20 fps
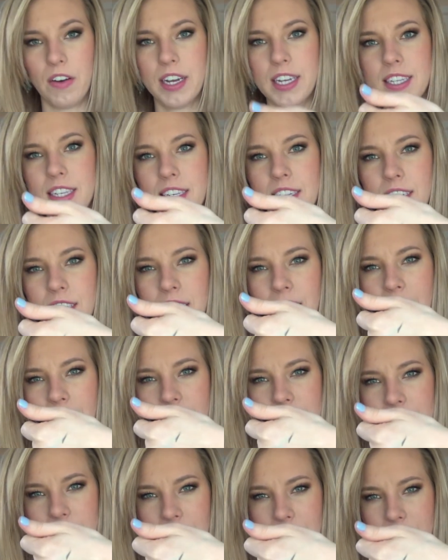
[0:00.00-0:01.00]
It still
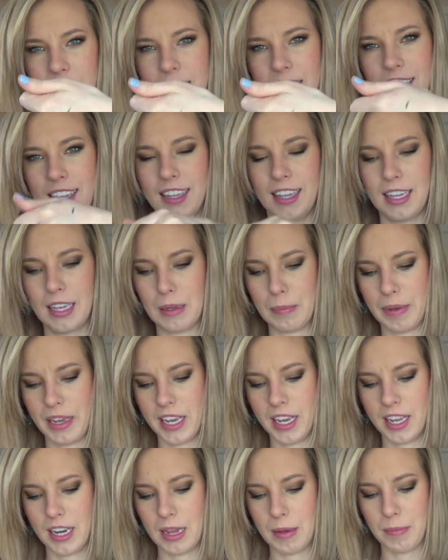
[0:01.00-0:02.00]
has like a little
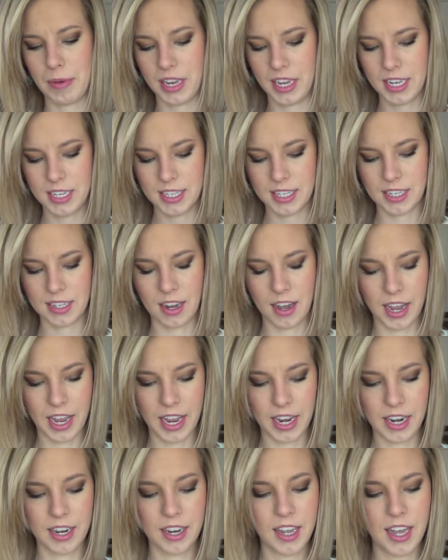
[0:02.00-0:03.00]
bit in it, but it's
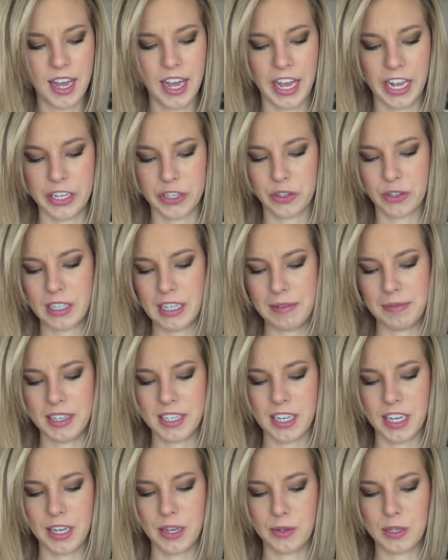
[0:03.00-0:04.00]
not as creamy
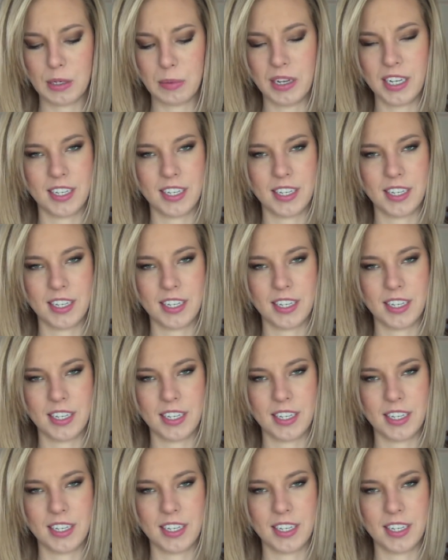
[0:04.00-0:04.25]
as it used to be.